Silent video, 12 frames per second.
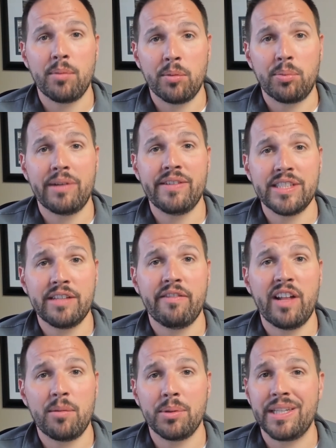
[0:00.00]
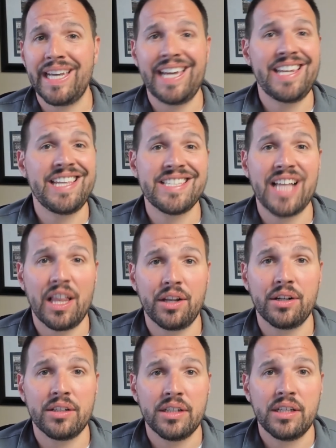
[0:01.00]
previously available to any
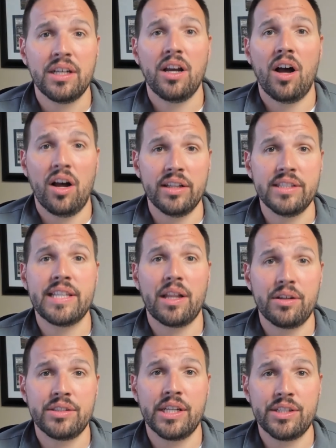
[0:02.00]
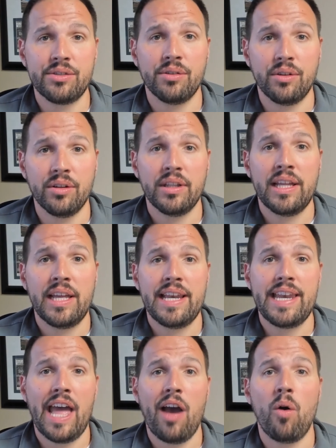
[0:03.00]
seller on Seller Central,
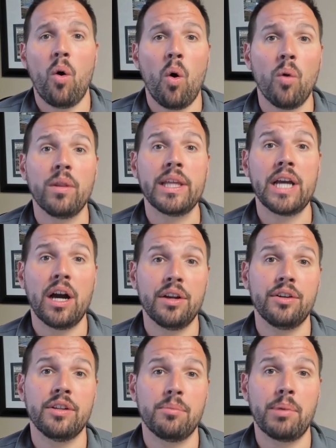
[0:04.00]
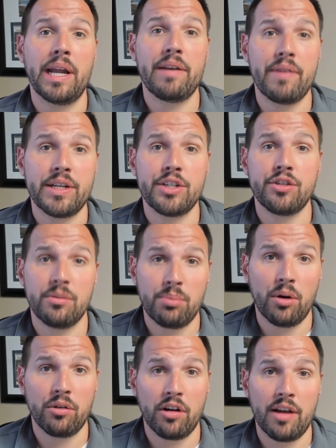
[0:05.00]
now only under the Brand Registry
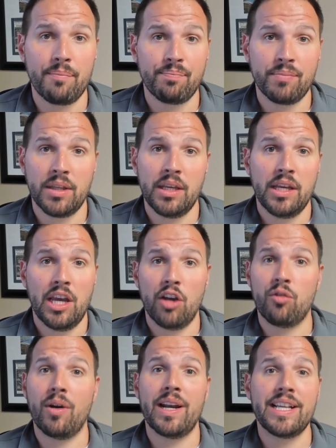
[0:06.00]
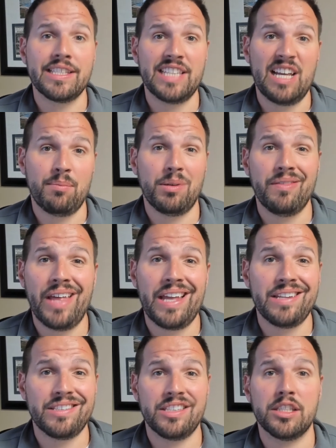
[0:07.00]
program. A great example of that
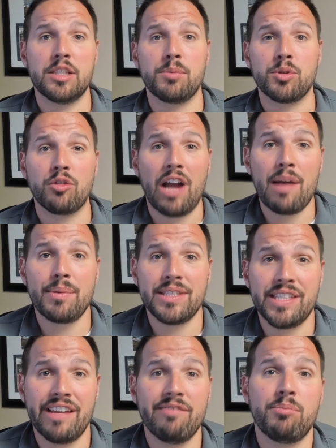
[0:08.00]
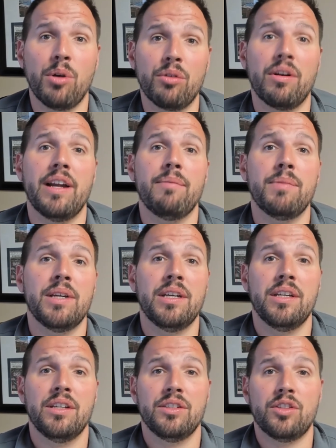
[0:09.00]
is the Subscribe and Save program.
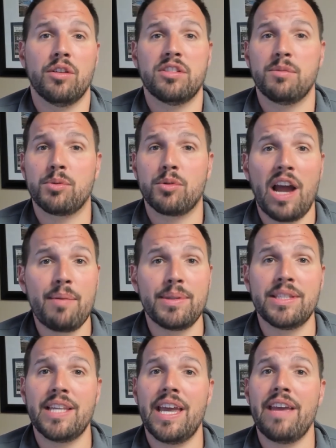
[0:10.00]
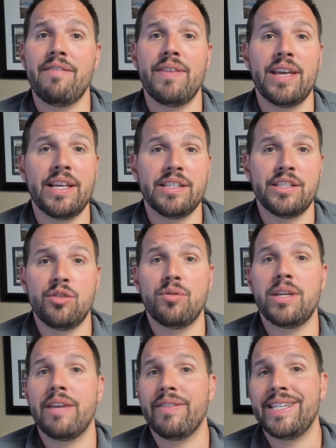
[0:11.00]
So Subscribe and Save is you
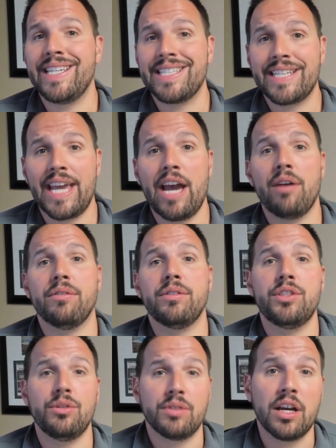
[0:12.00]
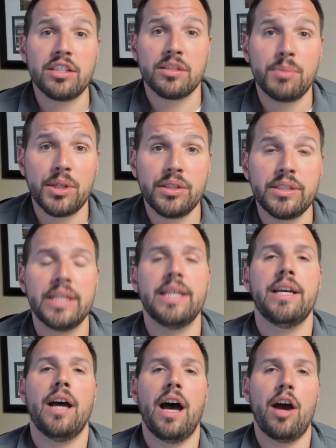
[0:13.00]
give a discount to customers
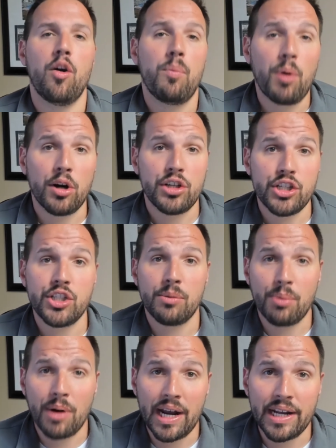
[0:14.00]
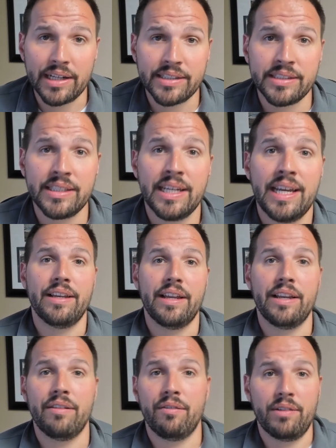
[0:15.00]
who purchase your products.
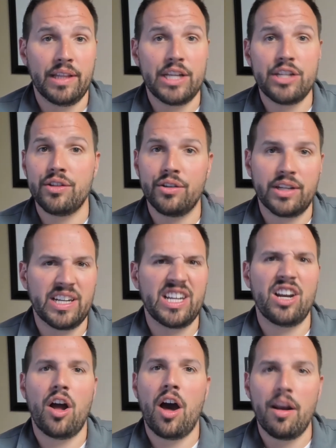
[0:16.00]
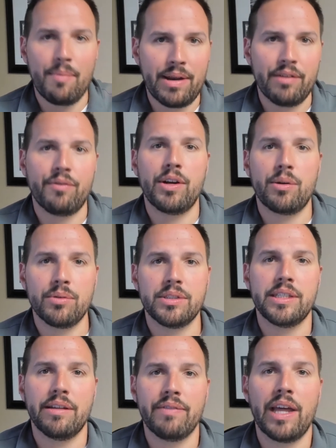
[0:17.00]
In relation, they're going to get an automated
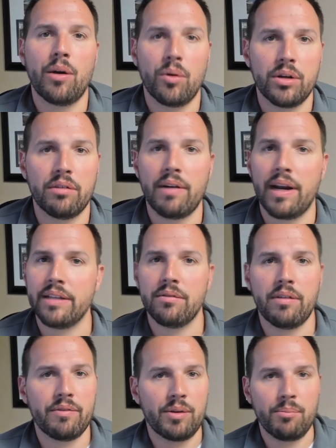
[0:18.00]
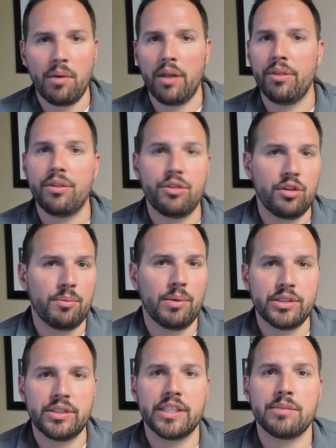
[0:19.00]
frequency of that order, right? Every month, 2
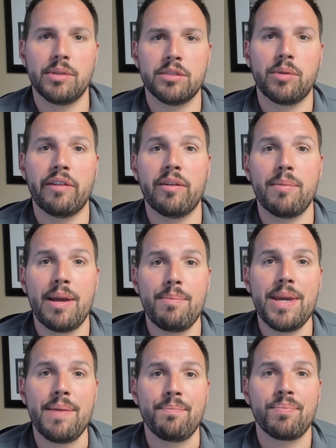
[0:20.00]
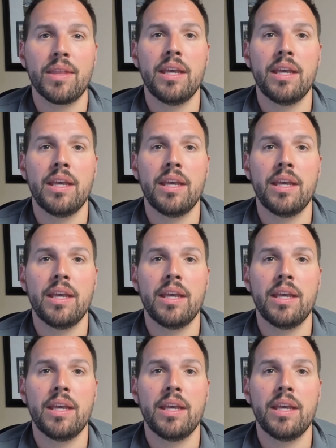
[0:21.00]
months, 6 months, whatever it may be.